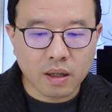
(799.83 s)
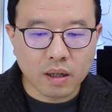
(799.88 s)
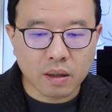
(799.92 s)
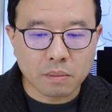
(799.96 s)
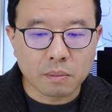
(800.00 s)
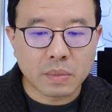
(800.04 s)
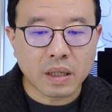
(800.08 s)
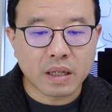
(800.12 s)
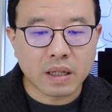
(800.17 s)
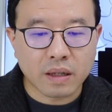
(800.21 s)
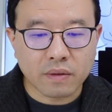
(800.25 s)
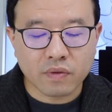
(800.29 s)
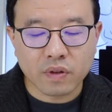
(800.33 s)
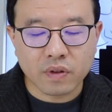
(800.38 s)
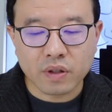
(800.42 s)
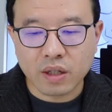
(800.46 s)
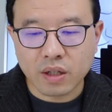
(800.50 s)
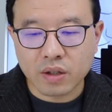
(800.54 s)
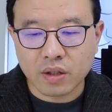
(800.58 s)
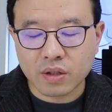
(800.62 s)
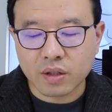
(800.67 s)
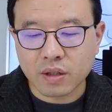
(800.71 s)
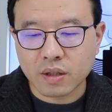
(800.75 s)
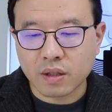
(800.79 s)
many
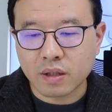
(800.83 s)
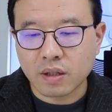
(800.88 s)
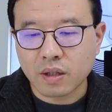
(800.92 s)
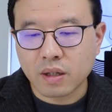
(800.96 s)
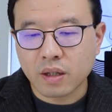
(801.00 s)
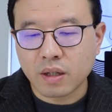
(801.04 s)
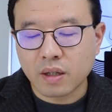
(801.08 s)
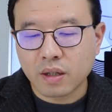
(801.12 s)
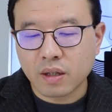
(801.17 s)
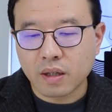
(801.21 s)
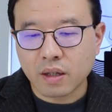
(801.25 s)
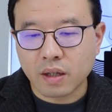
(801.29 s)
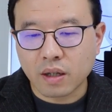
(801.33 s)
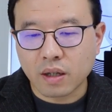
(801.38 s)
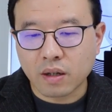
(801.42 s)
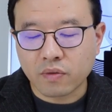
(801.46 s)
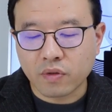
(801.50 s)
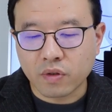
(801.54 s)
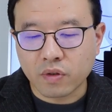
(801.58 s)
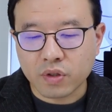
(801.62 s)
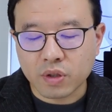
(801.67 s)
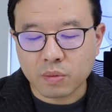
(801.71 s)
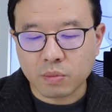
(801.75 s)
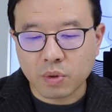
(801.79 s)
invitation
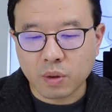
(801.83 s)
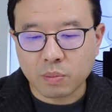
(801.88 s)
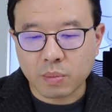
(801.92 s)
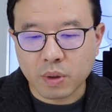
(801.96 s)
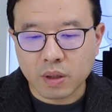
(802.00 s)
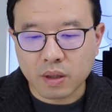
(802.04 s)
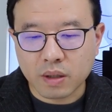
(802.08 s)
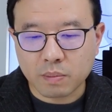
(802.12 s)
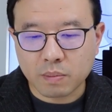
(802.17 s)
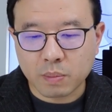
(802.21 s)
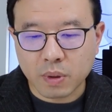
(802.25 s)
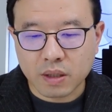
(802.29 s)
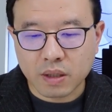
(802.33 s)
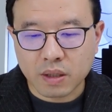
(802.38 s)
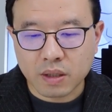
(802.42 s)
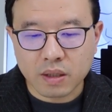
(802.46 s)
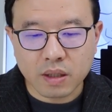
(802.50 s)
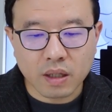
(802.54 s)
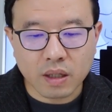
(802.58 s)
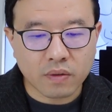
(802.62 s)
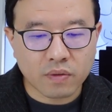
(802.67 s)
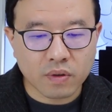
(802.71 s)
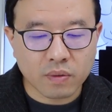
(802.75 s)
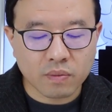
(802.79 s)
for small
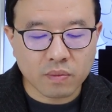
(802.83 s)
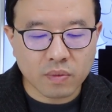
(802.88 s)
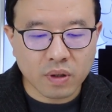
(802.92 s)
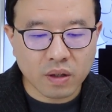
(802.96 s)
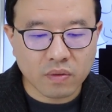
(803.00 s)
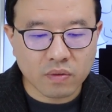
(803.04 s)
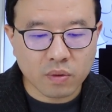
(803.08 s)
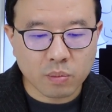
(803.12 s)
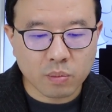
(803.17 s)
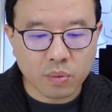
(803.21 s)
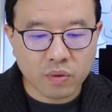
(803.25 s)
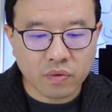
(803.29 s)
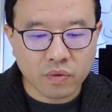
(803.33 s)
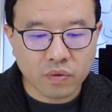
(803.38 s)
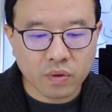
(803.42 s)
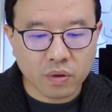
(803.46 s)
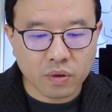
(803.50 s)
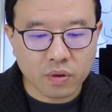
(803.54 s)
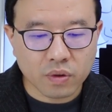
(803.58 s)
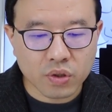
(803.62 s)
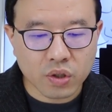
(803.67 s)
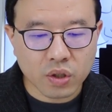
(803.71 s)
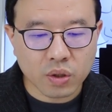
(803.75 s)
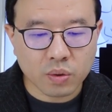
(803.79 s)
business even
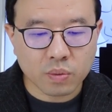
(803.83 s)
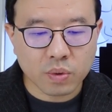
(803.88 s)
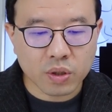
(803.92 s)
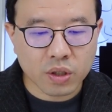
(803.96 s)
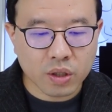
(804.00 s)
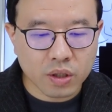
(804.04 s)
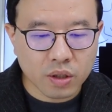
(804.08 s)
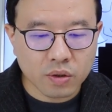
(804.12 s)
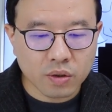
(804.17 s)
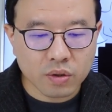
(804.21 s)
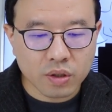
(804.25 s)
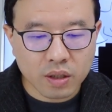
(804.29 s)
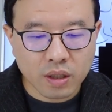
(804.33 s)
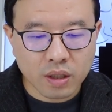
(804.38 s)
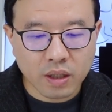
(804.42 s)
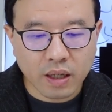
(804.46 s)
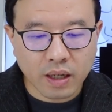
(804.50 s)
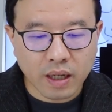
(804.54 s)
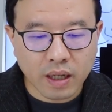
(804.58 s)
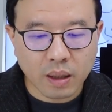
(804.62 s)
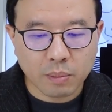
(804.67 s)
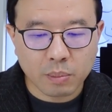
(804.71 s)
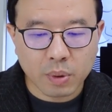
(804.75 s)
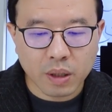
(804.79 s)
before. So we still see
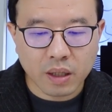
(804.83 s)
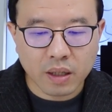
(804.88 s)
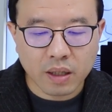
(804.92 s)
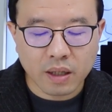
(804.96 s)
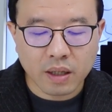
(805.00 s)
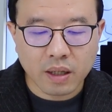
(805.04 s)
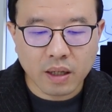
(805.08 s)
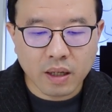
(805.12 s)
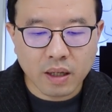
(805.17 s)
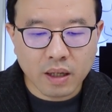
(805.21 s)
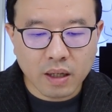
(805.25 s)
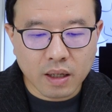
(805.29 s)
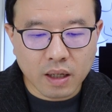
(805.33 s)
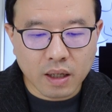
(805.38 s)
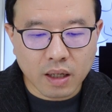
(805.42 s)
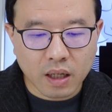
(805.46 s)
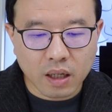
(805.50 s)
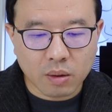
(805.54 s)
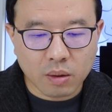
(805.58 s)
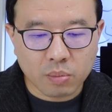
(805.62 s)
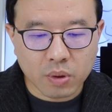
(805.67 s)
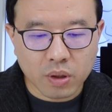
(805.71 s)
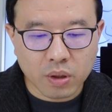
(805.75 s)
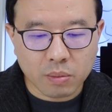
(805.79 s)
that happening
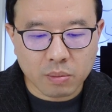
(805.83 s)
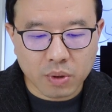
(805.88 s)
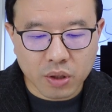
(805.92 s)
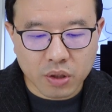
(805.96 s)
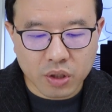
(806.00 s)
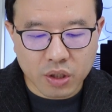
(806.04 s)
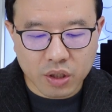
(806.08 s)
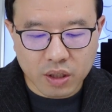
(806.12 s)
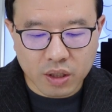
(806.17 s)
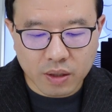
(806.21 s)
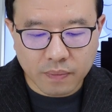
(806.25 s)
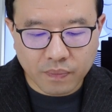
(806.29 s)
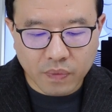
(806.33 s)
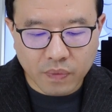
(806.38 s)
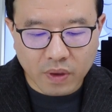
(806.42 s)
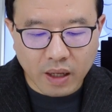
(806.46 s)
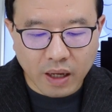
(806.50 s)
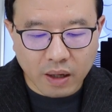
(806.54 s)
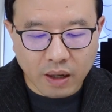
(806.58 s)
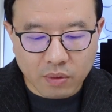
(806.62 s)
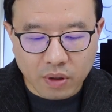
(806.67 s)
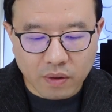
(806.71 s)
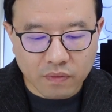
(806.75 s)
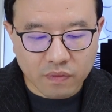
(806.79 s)
pretty much
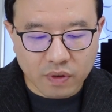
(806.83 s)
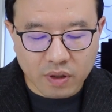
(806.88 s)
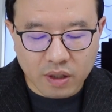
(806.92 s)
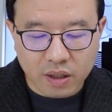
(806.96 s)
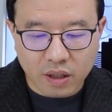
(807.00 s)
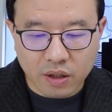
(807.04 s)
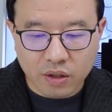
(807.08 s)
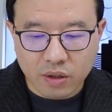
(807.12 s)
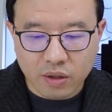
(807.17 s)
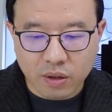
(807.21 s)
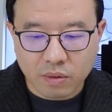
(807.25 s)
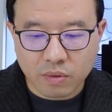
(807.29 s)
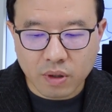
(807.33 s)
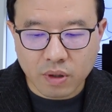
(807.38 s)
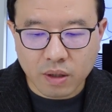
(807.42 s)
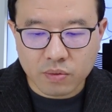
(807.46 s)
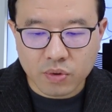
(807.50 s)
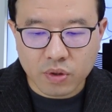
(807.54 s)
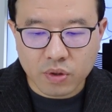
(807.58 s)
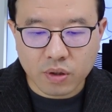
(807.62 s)
every invitation round.